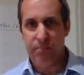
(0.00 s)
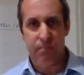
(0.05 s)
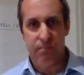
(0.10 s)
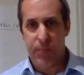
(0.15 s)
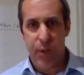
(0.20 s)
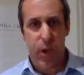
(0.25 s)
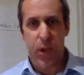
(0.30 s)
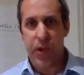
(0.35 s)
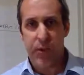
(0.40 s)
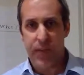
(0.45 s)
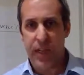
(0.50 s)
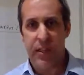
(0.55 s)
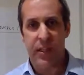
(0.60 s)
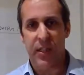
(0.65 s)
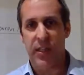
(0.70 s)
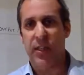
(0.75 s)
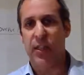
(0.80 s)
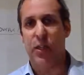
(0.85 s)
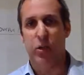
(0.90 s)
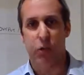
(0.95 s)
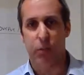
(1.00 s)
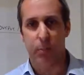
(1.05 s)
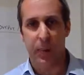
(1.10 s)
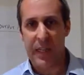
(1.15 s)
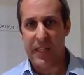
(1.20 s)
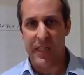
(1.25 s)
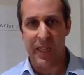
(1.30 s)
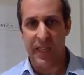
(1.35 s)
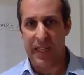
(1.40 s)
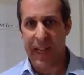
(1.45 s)
bird that is just
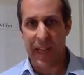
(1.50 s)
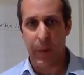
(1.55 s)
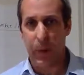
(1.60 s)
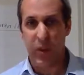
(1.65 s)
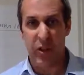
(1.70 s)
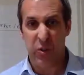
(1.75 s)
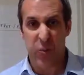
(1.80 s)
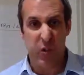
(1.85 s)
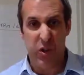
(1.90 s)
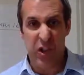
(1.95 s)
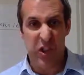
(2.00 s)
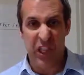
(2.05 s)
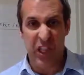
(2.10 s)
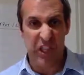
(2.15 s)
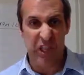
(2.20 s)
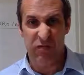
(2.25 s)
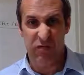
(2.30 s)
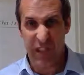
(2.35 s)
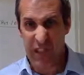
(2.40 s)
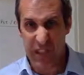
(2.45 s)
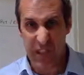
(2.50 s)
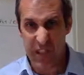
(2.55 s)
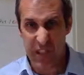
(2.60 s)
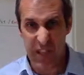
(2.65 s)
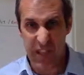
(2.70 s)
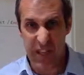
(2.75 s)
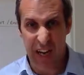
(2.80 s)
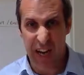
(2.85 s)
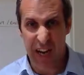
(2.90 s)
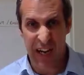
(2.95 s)
repeating language which it doesn't really
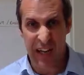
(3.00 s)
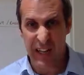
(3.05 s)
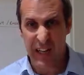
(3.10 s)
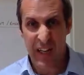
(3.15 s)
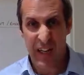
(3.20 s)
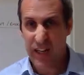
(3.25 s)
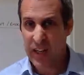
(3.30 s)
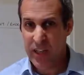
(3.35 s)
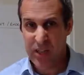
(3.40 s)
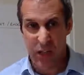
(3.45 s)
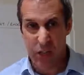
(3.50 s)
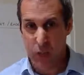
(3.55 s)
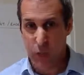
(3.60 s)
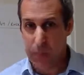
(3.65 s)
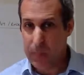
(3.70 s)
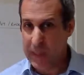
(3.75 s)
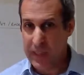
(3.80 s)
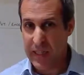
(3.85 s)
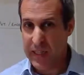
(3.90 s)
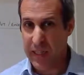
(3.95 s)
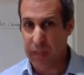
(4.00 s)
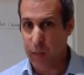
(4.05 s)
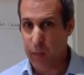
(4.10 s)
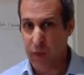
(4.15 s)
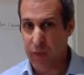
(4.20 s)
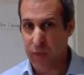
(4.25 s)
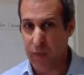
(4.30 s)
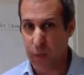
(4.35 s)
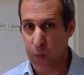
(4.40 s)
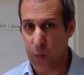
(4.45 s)
understand, just repeating it
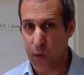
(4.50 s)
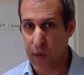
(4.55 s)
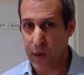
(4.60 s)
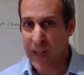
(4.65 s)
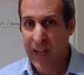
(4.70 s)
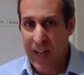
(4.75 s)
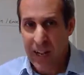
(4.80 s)
word for word.